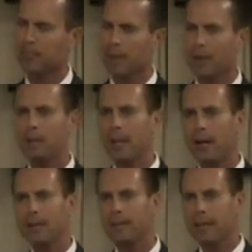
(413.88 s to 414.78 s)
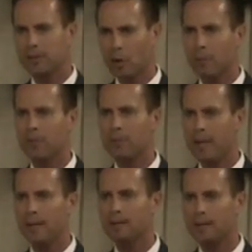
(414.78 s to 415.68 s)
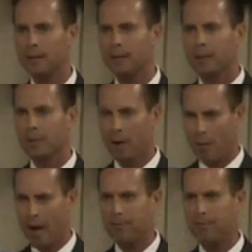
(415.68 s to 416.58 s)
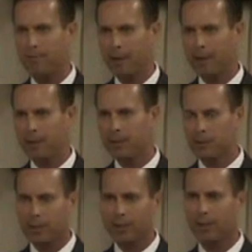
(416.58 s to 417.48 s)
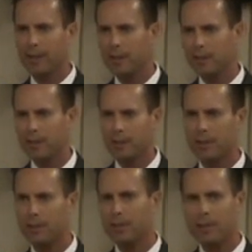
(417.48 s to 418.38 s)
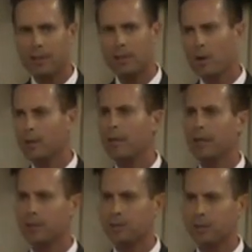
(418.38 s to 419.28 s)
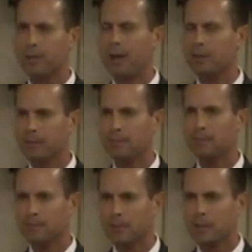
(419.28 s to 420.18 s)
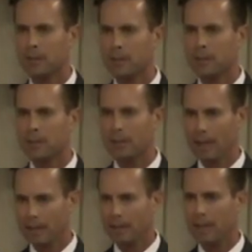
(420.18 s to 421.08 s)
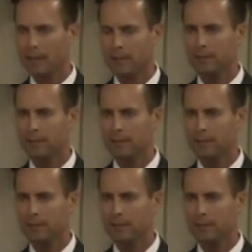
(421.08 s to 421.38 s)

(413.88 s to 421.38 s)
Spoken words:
Healthcare hits home for me. My wife, who I introduced to you earlier, she's a 13-year colon cancer survivor. Luckily,